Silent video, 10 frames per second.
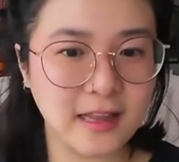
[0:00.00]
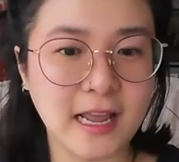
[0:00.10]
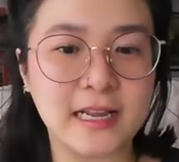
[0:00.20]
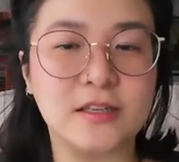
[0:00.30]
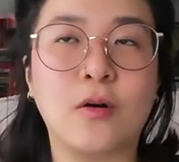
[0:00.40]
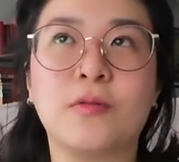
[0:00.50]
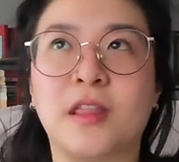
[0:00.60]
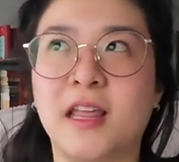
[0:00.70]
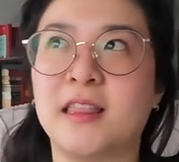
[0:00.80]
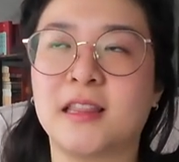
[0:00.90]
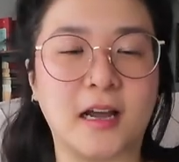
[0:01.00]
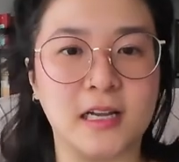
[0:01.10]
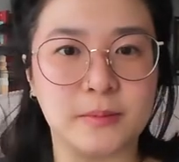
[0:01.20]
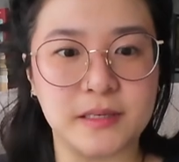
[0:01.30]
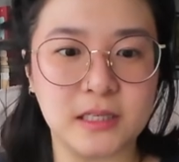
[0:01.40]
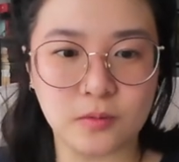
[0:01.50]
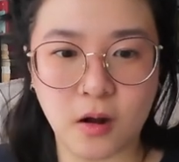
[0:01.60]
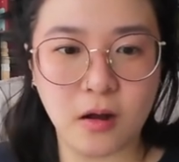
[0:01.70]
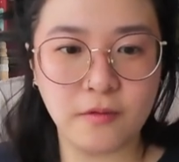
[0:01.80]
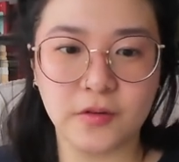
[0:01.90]
Like I don't think that the husband is
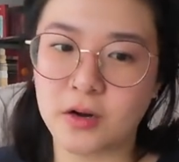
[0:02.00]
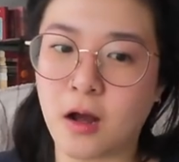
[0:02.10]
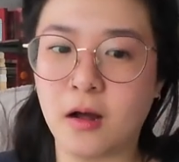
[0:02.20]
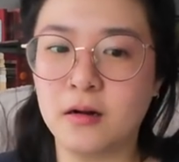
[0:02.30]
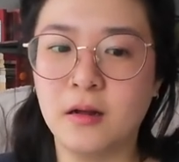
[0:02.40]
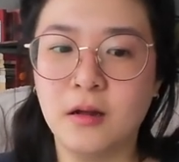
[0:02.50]
wrong for not